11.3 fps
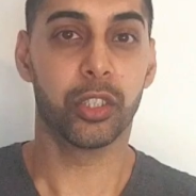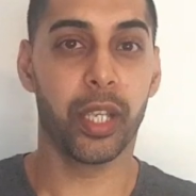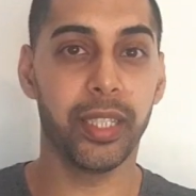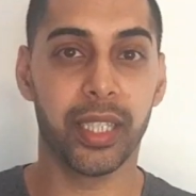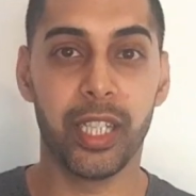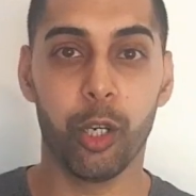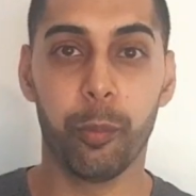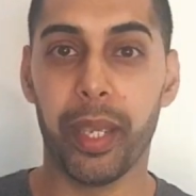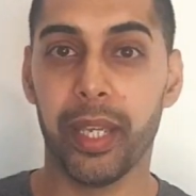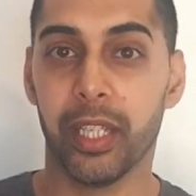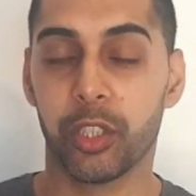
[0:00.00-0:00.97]
So here's a little
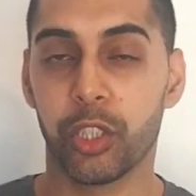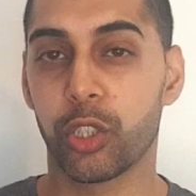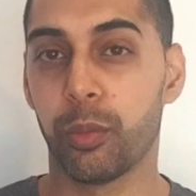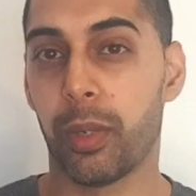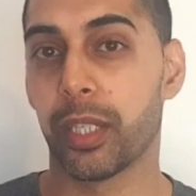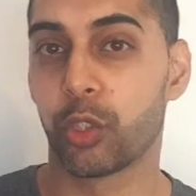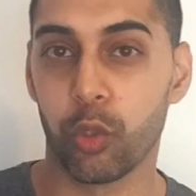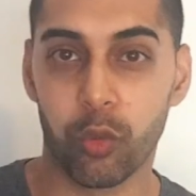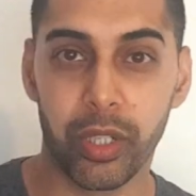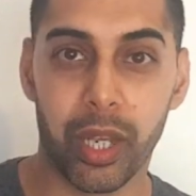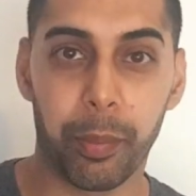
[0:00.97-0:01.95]
bit just on my
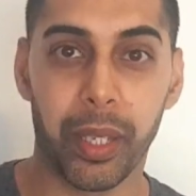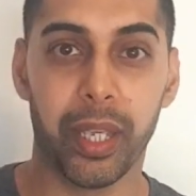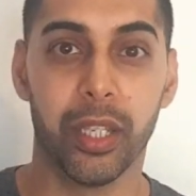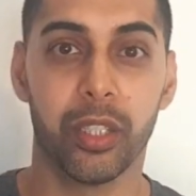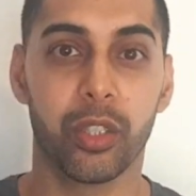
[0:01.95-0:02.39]
story up here.